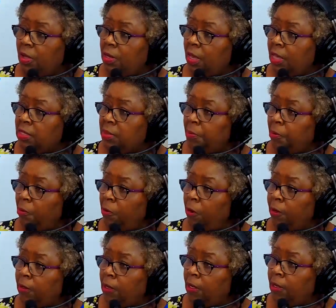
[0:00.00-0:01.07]
as a
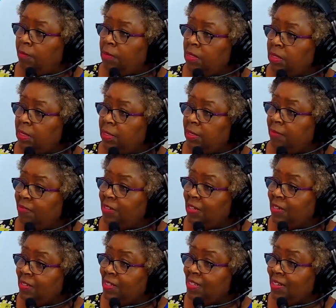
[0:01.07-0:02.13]
part of the City of
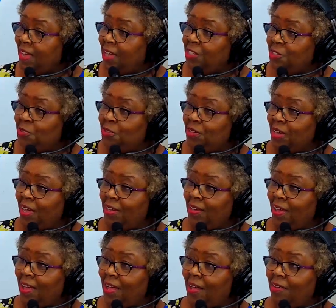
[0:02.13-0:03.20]
Denton's National Night
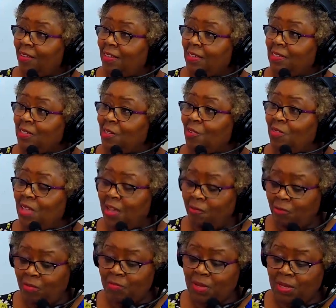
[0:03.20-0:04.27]
Out. And so
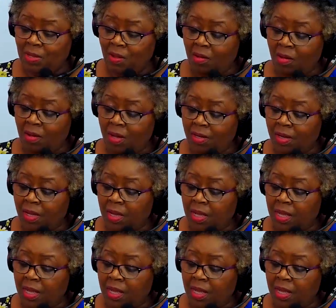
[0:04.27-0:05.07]
that will be on